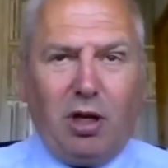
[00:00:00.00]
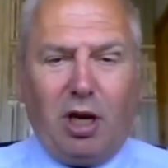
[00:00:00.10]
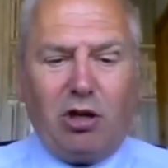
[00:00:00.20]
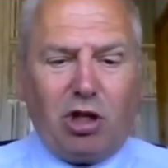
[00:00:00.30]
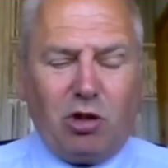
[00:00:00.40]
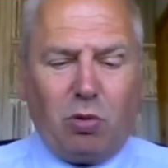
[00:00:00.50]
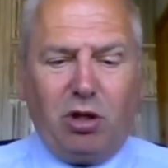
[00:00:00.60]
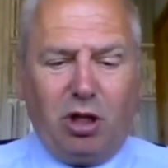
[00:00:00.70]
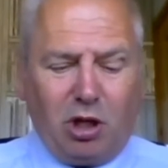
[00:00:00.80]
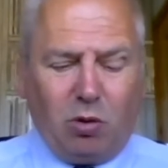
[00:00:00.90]
And actually, it's one
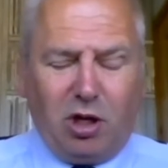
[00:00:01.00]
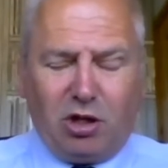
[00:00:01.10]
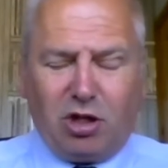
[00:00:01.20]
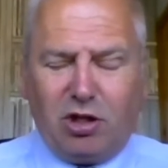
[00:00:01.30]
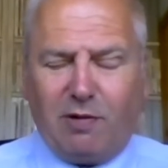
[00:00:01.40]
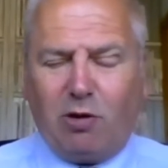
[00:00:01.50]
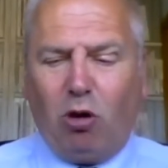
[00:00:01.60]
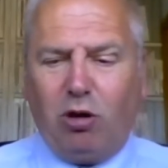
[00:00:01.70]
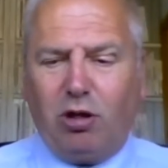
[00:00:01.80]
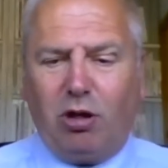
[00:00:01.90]
of the questions I've
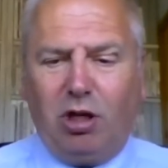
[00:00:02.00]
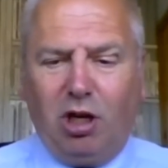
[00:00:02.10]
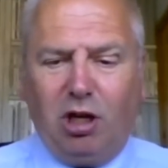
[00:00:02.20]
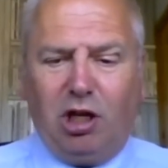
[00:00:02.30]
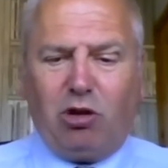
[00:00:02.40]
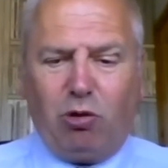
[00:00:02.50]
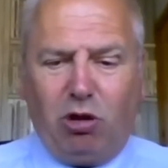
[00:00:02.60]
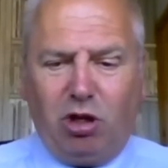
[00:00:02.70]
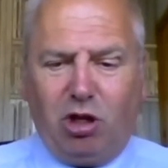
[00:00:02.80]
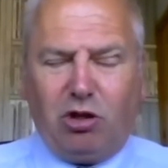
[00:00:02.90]
got down here later
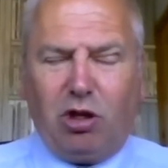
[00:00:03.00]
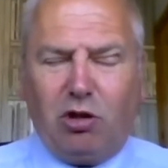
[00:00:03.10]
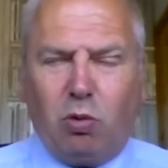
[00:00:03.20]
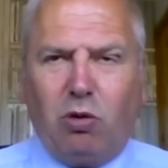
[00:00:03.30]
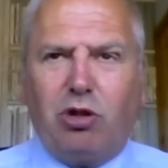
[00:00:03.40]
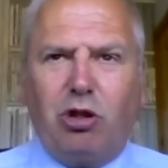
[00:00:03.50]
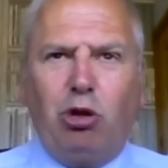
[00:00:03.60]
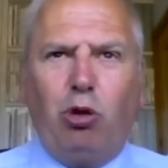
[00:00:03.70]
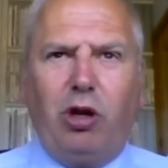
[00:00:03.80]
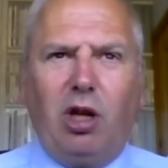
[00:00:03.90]
on is what's the
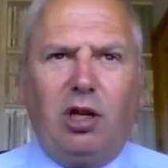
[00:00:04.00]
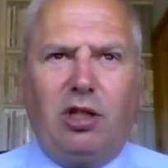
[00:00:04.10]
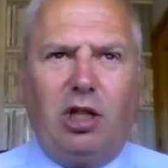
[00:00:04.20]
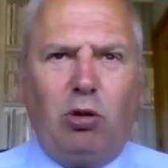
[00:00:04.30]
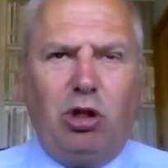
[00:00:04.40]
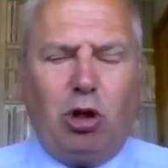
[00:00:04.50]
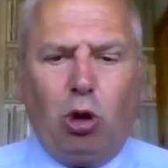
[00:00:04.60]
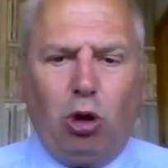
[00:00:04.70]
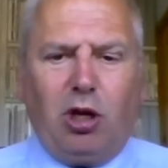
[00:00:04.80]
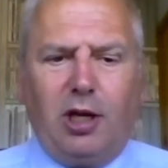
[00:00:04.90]
new reality going to
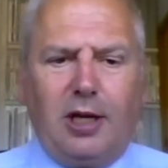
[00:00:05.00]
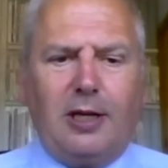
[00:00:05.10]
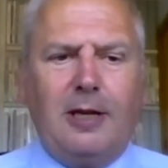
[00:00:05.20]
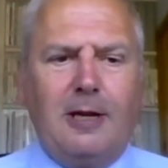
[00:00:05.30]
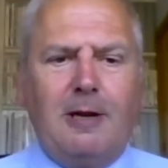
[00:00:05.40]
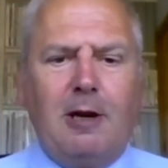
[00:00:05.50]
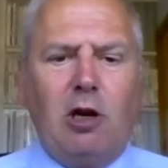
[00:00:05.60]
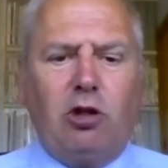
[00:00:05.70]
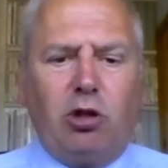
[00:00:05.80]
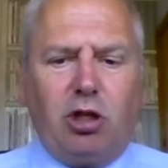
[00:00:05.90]
look like? And
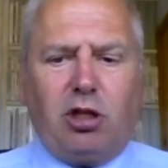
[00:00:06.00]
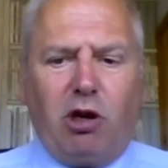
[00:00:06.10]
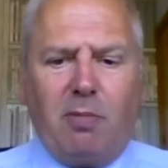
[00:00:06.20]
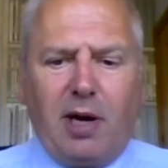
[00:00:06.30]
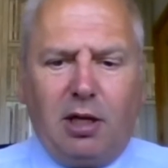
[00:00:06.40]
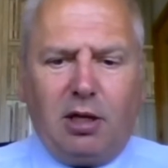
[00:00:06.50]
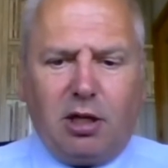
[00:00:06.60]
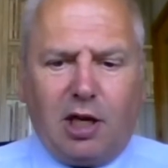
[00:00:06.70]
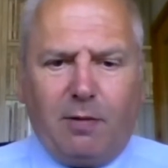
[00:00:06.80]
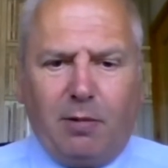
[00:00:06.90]
so just a reminder
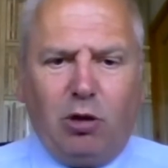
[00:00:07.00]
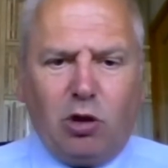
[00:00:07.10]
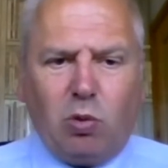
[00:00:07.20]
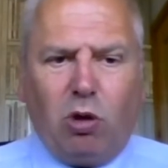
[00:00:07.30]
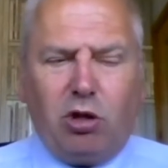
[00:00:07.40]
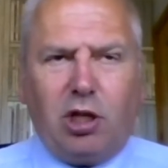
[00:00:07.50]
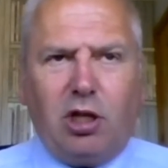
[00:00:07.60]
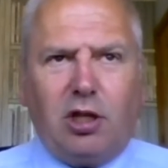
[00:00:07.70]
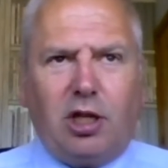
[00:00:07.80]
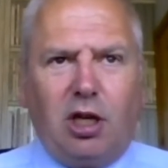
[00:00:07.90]
to everybody who's
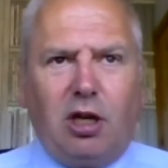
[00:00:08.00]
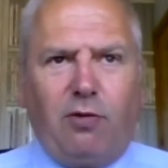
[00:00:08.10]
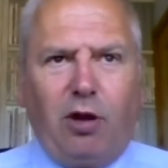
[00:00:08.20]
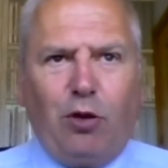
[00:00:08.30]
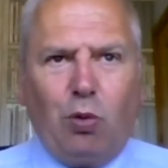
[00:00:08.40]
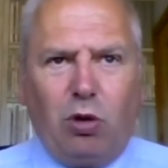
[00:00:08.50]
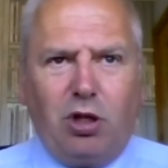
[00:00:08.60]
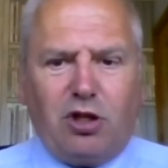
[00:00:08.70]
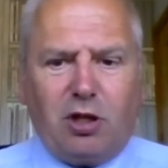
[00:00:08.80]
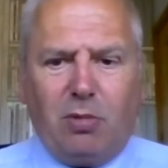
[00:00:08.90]
watching us here, if you want
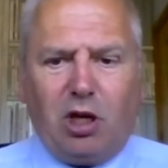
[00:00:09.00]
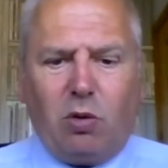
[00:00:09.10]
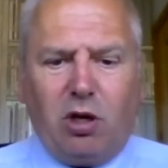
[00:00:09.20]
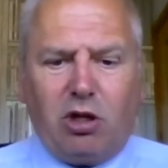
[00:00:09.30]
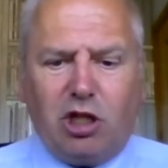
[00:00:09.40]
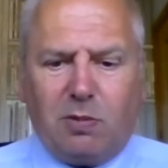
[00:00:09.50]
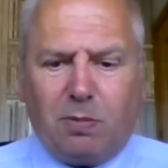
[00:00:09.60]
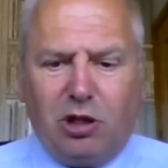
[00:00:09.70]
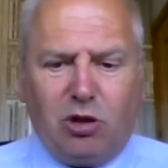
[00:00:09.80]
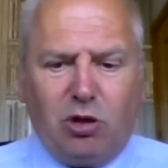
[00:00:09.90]
to submit questions,
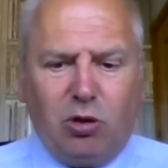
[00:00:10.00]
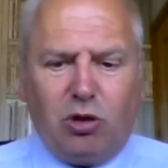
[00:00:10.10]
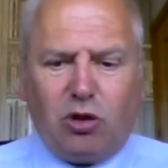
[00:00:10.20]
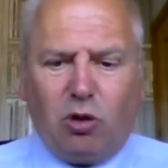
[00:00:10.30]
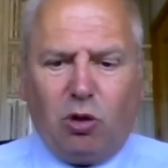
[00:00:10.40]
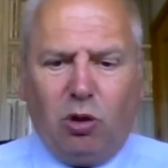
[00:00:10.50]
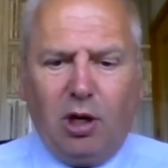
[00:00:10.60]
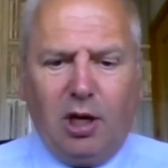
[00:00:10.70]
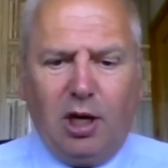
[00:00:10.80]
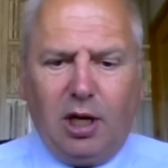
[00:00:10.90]
please do so
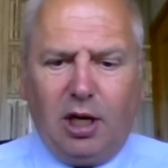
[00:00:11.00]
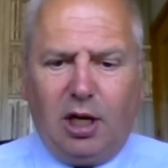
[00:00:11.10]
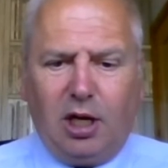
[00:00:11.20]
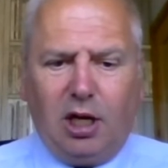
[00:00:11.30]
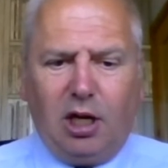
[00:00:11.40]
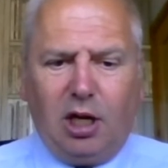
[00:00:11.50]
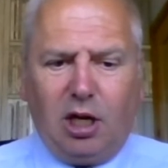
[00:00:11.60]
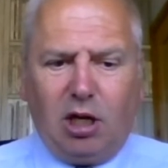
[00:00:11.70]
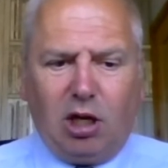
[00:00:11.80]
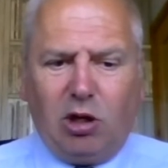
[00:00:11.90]
in
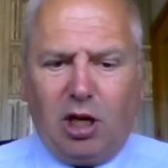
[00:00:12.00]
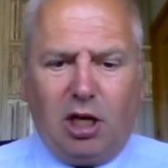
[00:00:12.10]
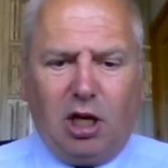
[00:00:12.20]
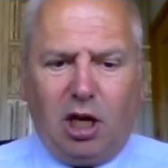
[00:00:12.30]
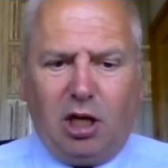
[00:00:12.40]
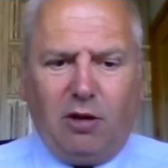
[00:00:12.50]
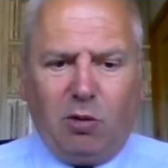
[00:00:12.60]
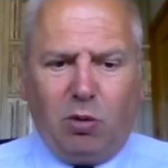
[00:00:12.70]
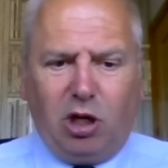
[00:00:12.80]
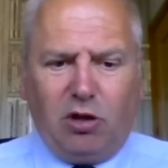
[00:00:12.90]
any of the
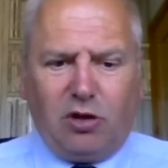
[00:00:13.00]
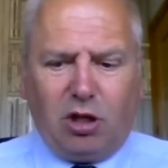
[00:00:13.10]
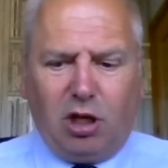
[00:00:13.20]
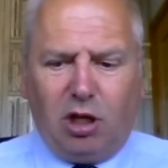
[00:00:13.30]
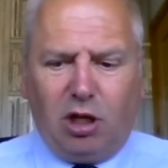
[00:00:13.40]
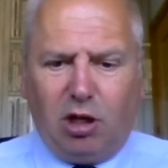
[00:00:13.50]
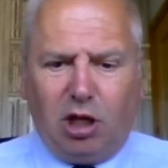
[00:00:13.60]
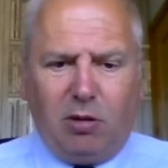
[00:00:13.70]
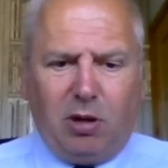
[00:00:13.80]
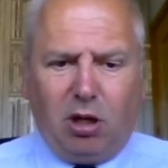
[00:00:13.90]
ways,
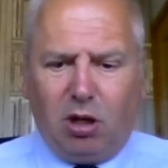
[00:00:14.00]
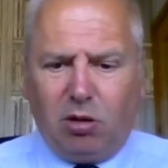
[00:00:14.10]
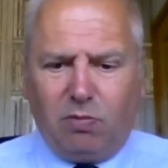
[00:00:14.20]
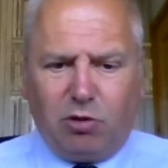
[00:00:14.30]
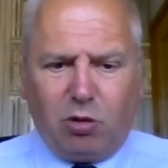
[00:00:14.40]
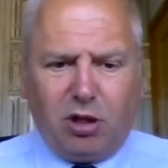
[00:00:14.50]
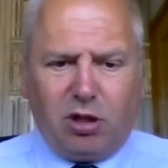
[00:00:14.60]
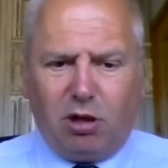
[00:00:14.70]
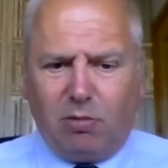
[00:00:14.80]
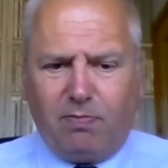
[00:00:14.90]
email,
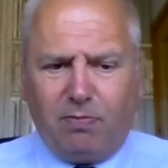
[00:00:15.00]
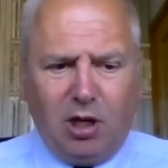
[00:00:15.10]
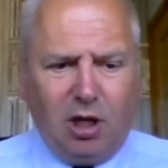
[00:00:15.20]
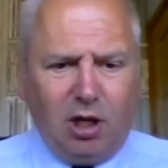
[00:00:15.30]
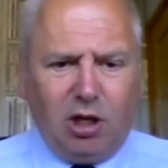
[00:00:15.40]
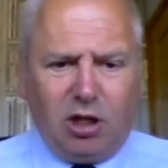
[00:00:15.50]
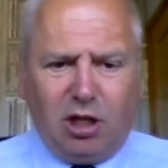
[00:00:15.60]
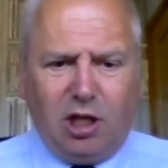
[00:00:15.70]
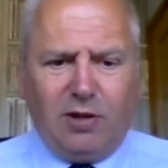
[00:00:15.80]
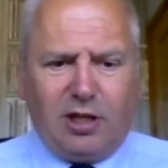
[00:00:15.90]
Twitter,
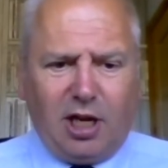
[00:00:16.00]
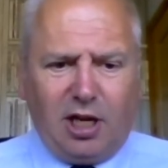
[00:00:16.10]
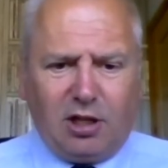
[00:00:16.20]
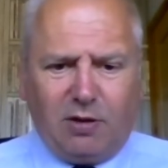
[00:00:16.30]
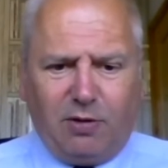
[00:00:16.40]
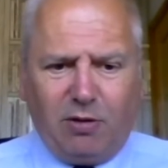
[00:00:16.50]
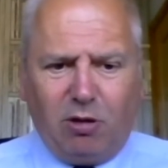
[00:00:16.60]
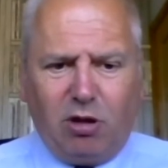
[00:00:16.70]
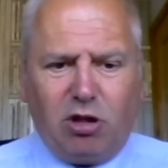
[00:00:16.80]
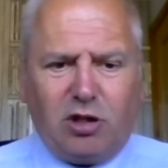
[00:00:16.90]
even text. If you've
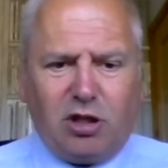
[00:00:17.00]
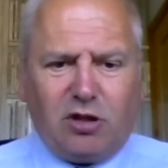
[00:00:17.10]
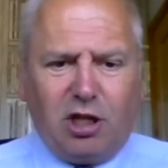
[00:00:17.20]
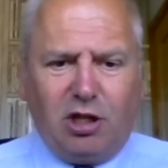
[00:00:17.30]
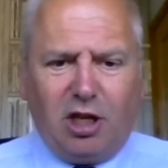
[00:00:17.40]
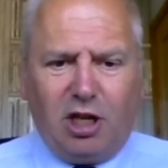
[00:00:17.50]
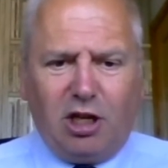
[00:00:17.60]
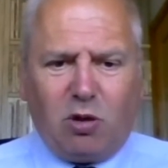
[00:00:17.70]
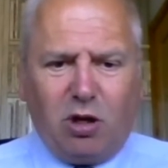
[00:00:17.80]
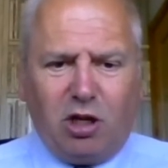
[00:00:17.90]
got, just get
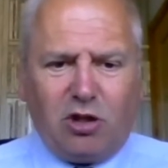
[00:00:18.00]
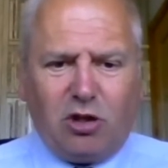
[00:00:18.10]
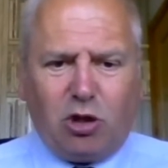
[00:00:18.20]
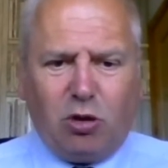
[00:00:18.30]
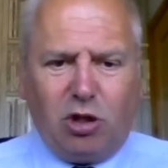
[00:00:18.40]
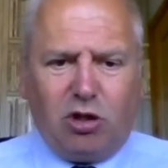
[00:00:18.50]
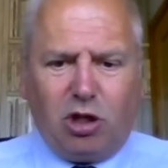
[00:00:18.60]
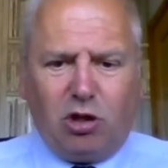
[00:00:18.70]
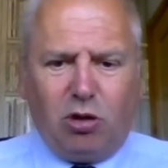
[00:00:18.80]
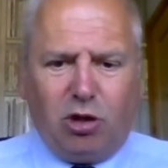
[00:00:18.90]
your questions to us. You
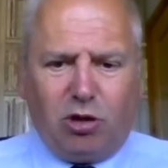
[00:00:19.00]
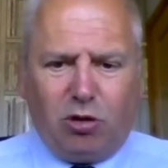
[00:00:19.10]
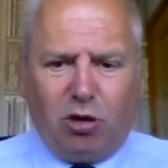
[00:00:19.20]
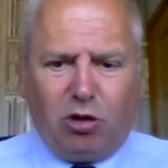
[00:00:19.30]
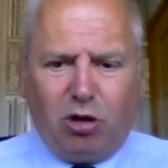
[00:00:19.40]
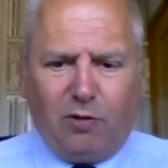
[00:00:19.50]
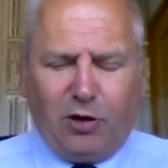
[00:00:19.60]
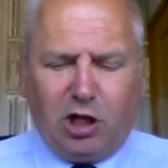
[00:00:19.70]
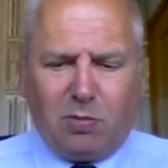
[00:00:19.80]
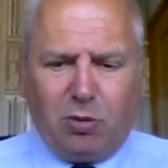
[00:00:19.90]
can do it through the
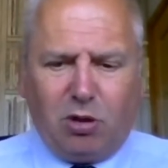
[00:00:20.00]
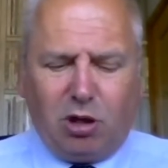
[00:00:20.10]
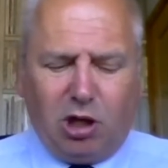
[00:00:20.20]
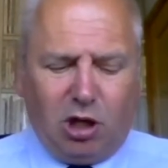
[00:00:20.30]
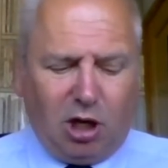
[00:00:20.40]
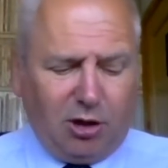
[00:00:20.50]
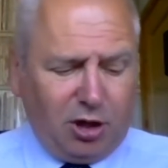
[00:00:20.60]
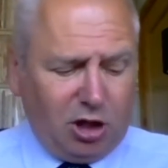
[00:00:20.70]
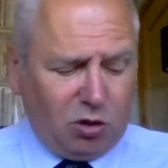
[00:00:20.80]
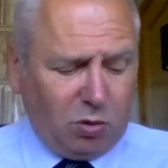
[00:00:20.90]
Facebook, I
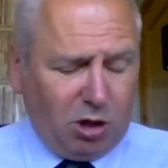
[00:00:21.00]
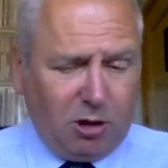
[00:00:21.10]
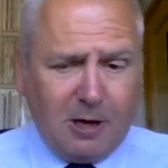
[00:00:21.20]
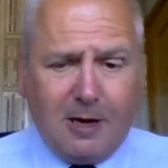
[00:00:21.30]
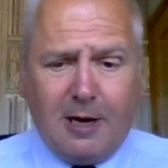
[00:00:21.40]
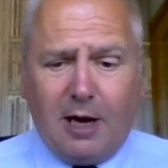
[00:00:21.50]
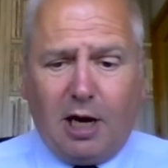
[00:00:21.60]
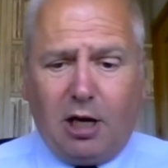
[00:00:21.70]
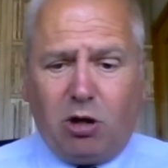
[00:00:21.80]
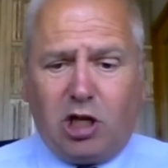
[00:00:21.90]
think, as well.
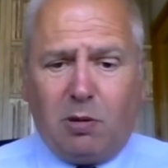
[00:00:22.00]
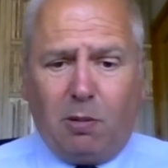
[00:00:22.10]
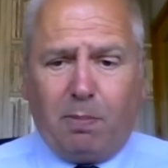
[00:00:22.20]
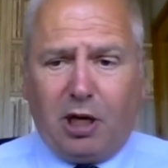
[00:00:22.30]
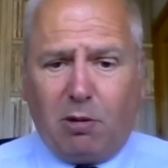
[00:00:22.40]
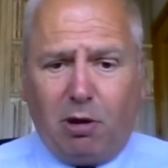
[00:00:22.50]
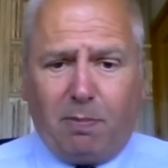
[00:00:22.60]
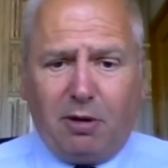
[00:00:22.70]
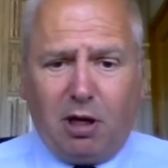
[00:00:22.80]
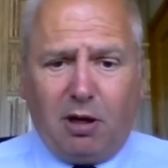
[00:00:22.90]
And our team will pick them
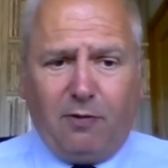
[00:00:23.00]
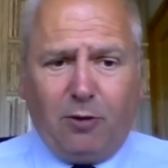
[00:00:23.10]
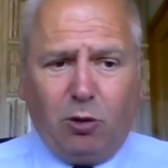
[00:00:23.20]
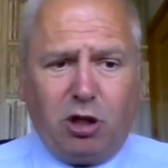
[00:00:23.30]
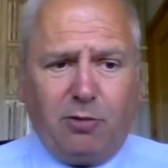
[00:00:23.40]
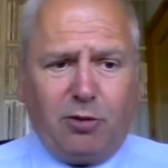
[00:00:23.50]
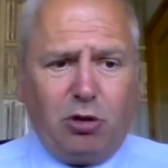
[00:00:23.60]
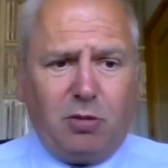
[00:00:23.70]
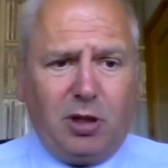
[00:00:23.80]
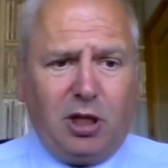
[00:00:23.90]
up and filter them
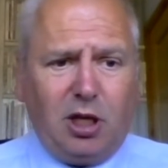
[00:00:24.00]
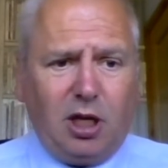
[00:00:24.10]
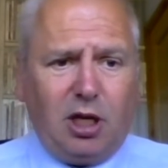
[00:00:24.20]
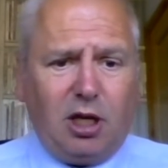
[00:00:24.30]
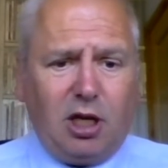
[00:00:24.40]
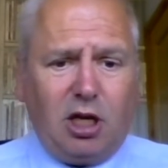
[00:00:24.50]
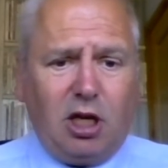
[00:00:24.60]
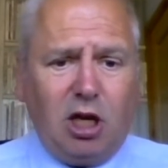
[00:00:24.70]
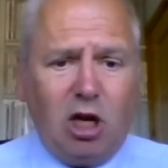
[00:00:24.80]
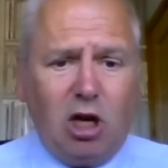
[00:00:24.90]
through to me.